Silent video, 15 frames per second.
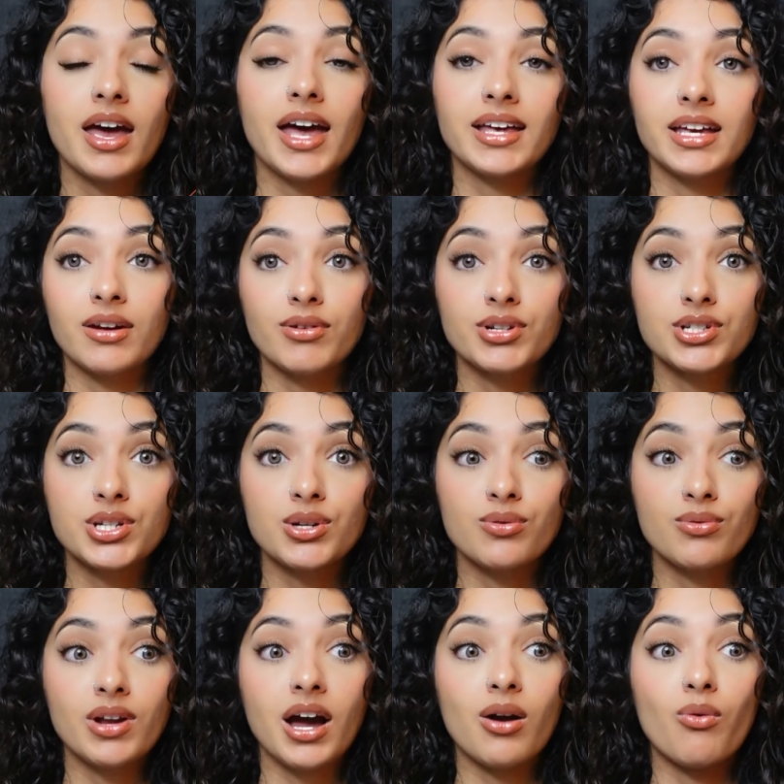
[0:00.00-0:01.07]
I guarantee
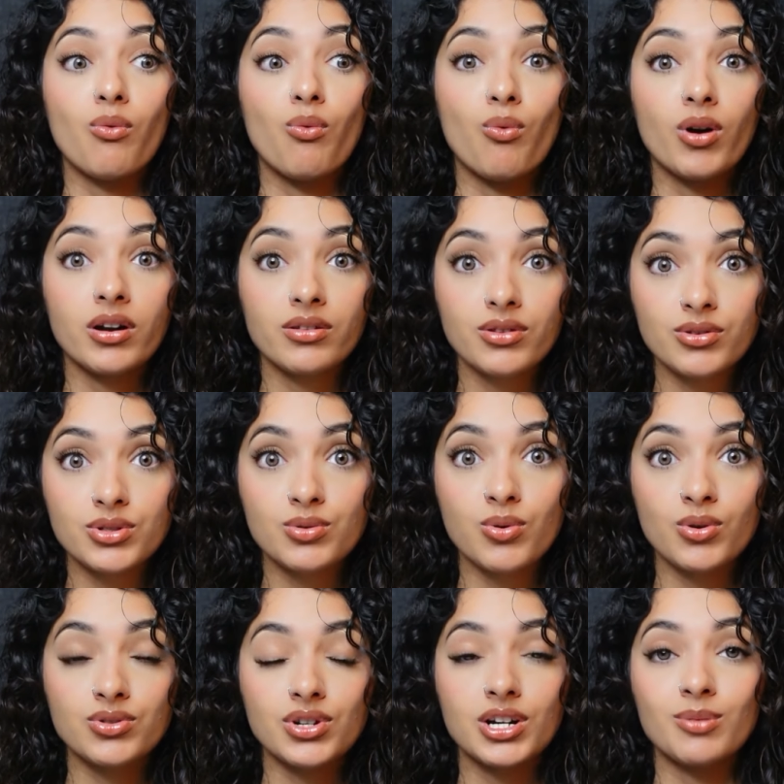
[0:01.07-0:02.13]
you not one of those
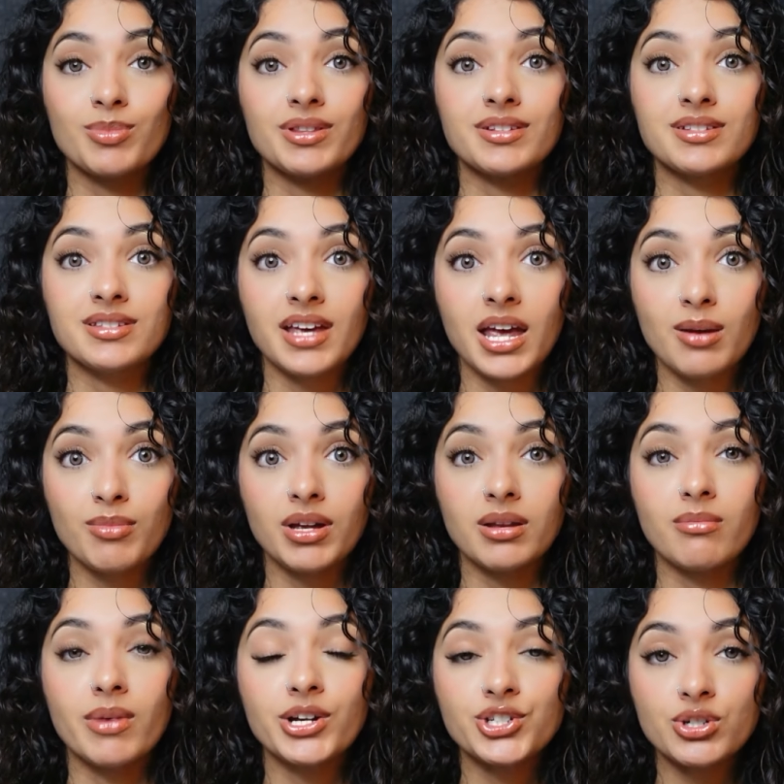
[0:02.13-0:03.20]
quotes are going to be the same
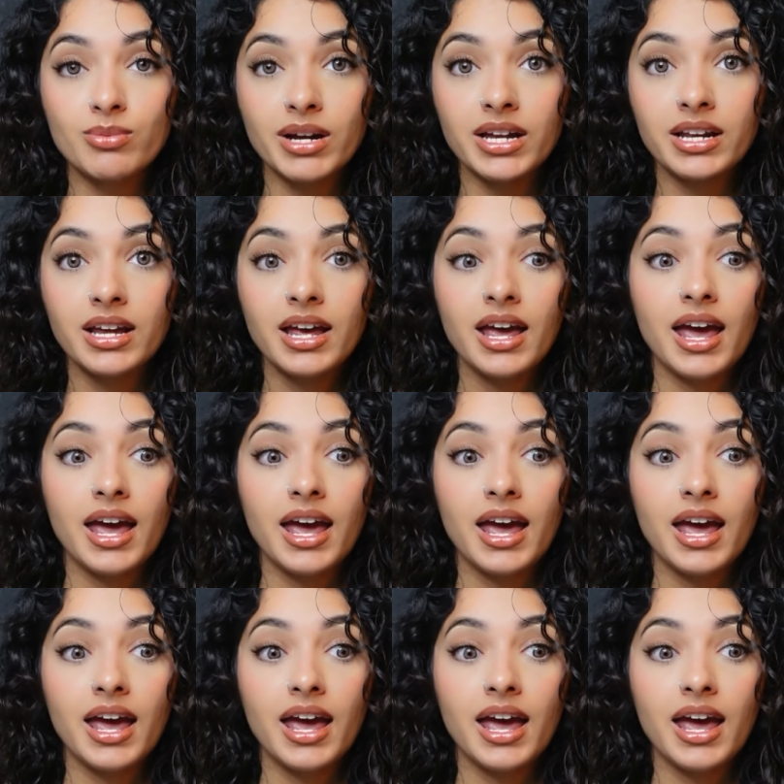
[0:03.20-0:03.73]
in measurement